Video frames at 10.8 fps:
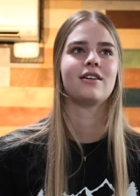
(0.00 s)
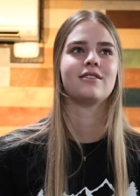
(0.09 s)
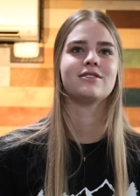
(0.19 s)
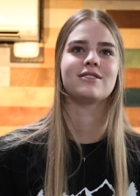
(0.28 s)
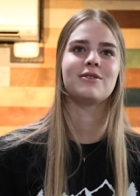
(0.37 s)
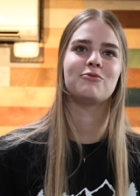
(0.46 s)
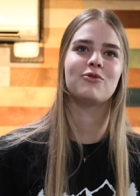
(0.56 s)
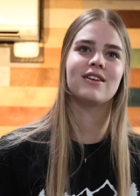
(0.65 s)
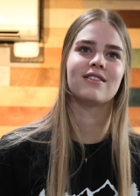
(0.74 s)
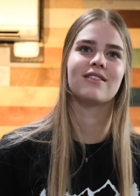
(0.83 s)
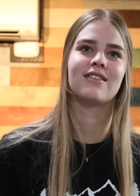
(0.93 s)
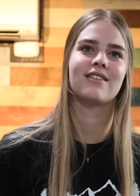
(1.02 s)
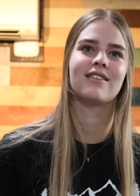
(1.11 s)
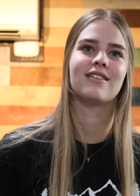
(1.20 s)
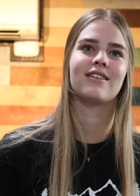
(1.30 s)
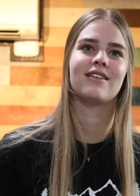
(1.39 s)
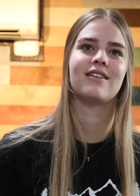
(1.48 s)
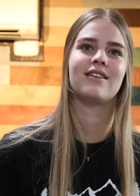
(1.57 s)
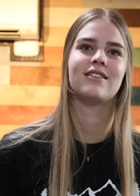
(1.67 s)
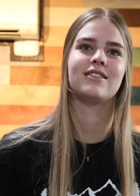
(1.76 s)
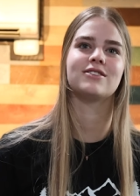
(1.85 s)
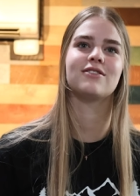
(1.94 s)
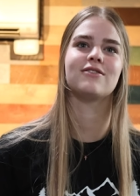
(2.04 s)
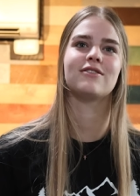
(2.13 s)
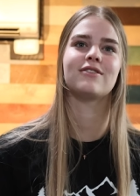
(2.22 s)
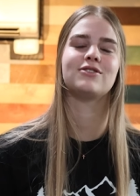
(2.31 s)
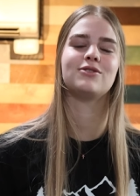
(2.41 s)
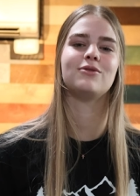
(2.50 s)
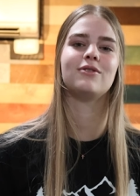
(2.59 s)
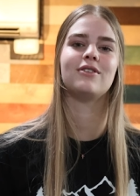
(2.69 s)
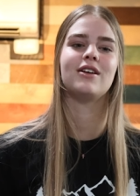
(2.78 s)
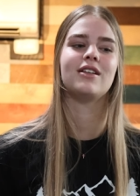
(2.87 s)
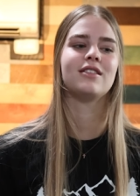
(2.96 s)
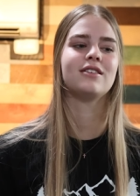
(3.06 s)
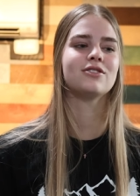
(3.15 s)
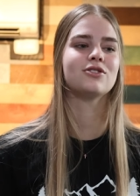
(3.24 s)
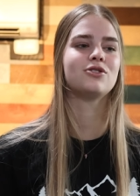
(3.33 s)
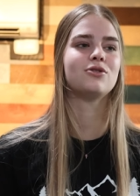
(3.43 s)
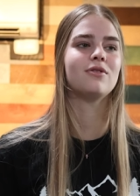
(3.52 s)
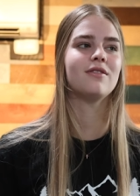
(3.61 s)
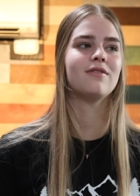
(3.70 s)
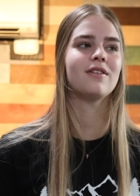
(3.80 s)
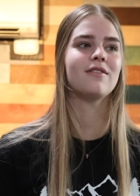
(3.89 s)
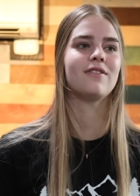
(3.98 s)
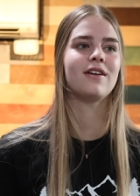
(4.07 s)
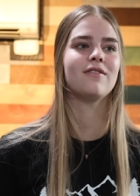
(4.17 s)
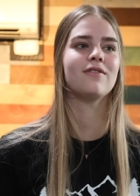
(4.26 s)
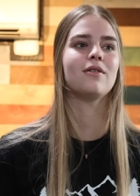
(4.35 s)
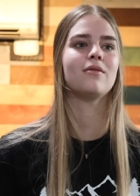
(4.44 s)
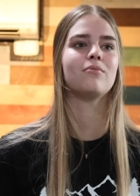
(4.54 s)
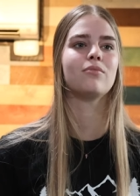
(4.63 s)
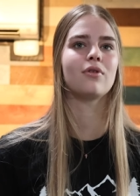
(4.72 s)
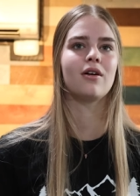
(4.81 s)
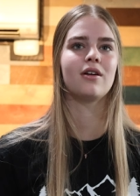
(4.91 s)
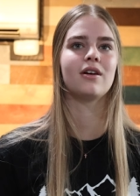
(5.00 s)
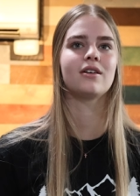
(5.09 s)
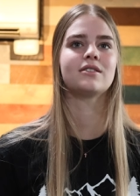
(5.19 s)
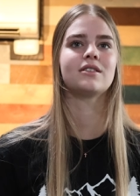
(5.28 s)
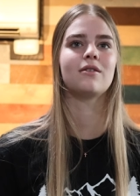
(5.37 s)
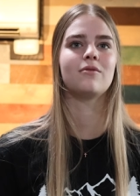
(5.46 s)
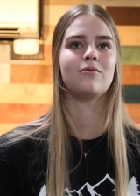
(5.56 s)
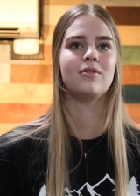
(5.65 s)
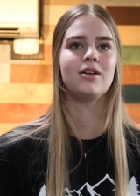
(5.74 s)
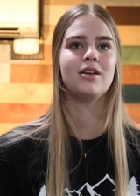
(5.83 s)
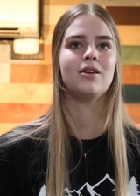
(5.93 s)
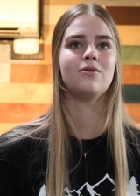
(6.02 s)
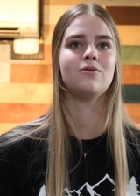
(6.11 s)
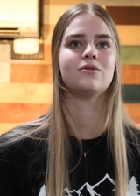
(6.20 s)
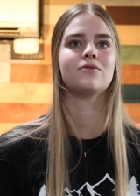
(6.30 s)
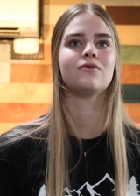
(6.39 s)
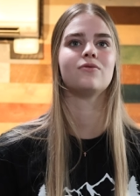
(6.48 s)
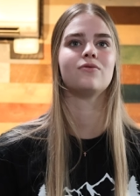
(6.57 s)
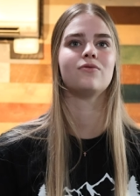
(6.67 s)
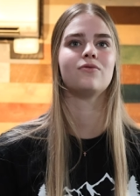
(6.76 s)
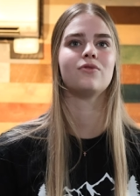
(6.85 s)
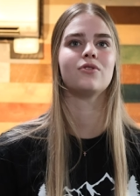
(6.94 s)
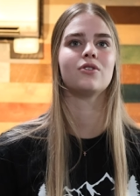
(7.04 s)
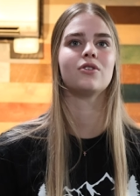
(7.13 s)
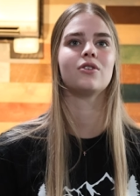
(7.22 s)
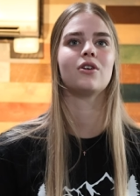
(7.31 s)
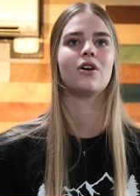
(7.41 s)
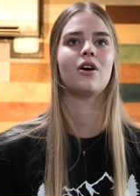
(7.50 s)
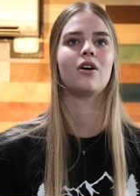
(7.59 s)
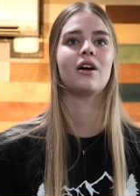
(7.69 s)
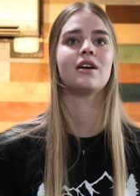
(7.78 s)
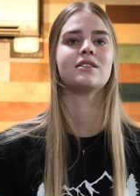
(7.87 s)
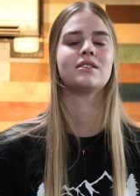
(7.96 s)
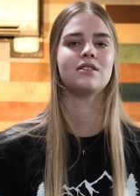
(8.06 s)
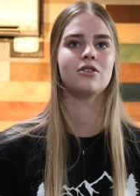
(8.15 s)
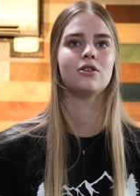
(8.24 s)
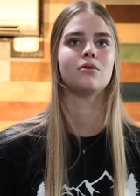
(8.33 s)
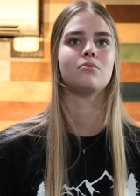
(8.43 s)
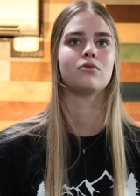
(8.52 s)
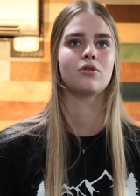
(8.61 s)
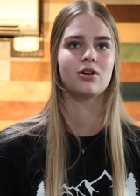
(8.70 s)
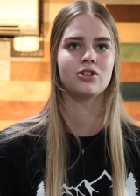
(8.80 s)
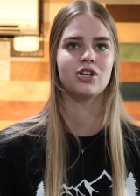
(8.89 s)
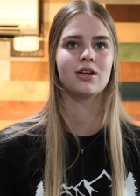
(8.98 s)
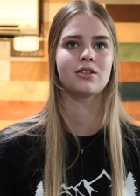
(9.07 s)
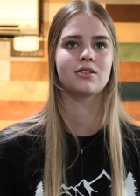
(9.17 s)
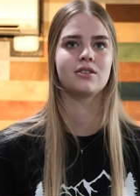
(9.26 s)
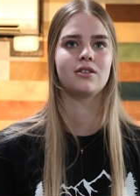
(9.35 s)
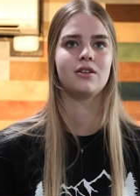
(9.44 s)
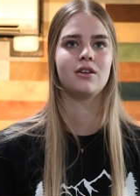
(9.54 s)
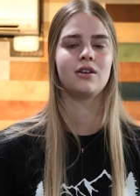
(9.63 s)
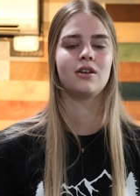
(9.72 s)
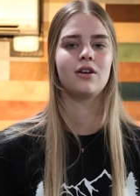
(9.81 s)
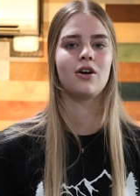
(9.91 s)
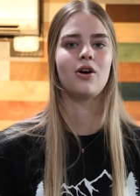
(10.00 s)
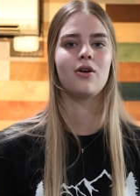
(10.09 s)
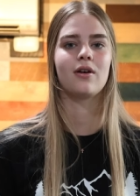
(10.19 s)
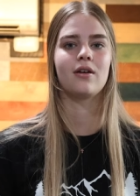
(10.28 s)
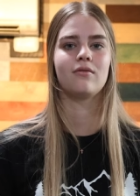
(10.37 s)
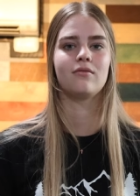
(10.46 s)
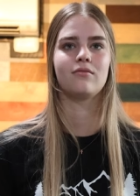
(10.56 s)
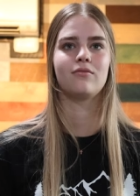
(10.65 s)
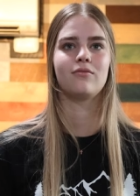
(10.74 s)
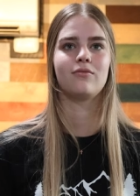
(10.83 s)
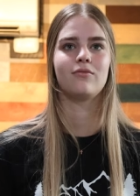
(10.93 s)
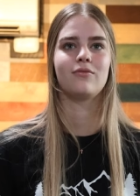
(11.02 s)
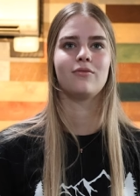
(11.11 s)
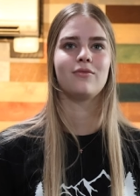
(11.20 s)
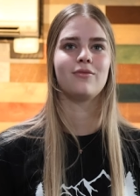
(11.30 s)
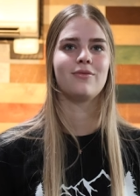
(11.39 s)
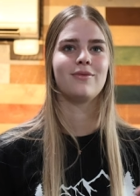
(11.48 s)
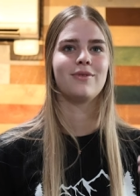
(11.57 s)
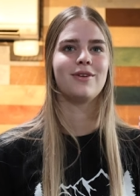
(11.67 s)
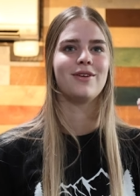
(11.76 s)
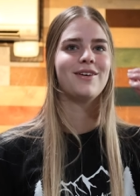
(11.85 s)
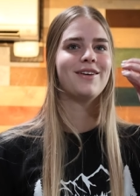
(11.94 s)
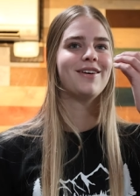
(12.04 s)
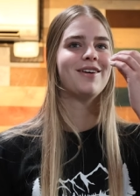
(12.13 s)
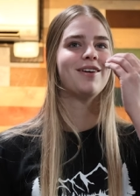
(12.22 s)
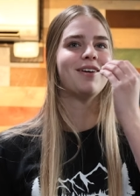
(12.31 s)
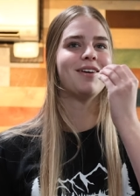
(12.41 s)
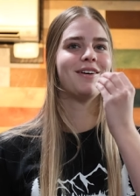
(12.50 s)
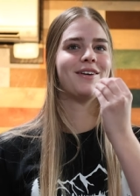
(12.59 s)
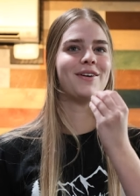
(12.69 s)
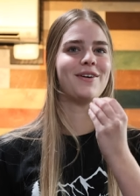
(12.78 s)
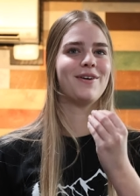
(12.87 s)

Because it'll sound weird. Mm, do you need to quit? Two, you need to quit. Two of our favorite products that we use for our exterior projects. Okay. You need to relax. It'll be fine.